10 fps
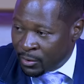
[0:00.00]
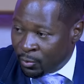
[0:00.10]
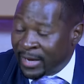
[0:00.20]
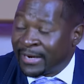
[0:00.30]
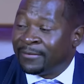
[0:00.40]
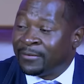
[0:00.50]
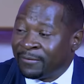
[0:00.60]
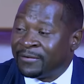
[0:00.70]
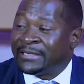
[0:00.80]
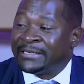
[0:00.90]
we
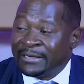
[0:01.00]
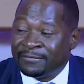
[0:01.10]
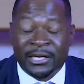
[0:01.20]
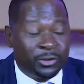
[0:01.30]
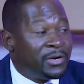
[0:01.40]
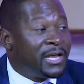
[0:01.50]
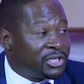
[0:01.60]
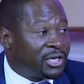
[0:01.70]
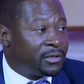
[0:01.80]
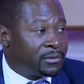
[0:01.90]
have received a
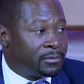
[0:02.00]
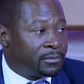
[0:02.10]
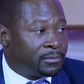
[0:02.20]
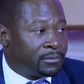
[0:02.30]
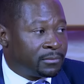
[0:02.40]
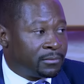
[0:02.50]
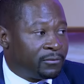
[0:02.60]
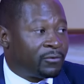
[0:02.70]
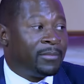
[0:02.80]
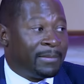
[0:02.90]
donation
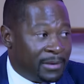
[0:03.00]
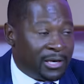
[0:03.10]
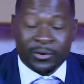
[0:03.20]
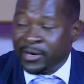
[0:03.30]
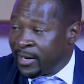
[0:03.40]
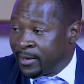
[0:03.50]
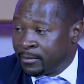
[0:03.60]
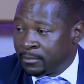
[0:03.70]
from a billionaire.